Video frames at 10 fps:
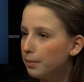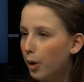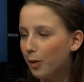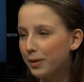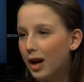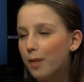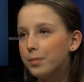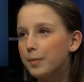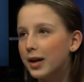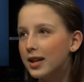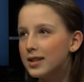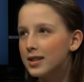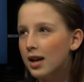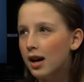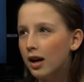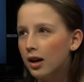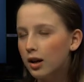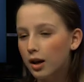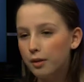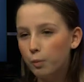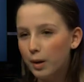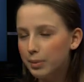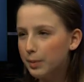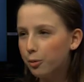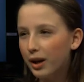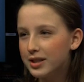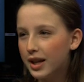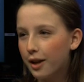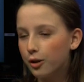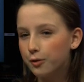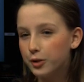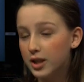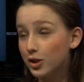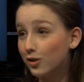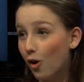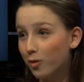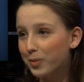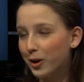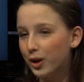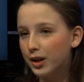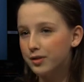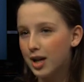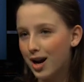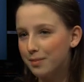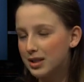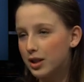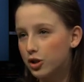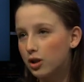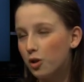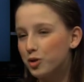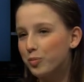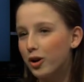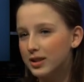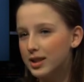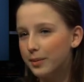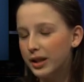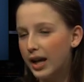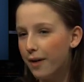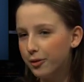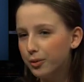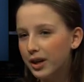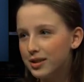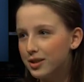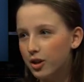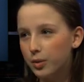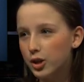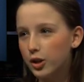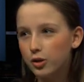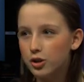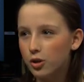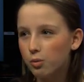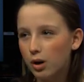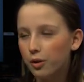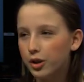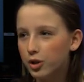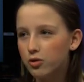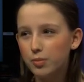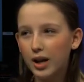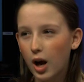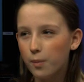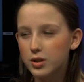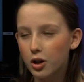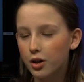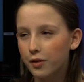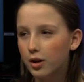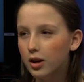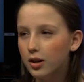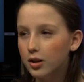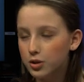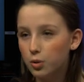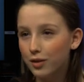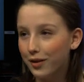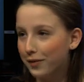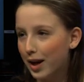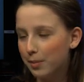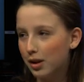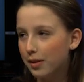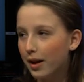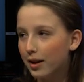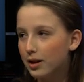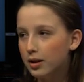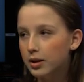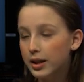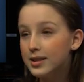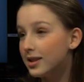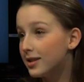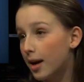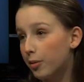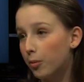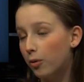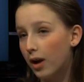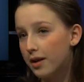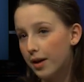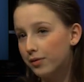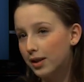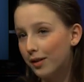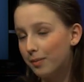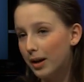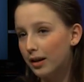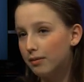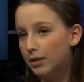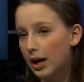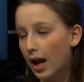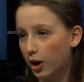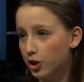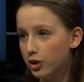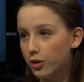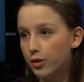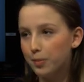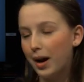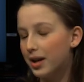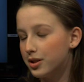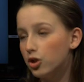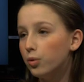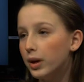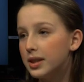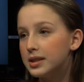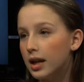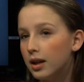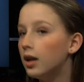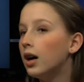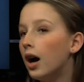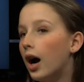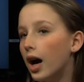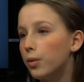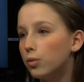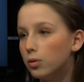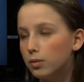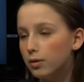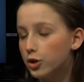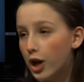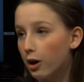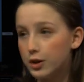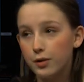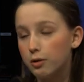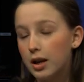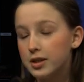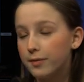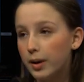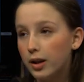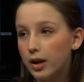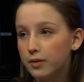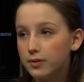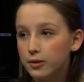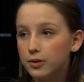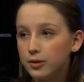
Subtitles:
popping up because when people get together for such a long period of time in such close proximity, everyone gets to know each other so well that you do become sort of a family that is inseparable. And I definitely have made connections over the past 2 weeks that I will cherish for the rest of my life.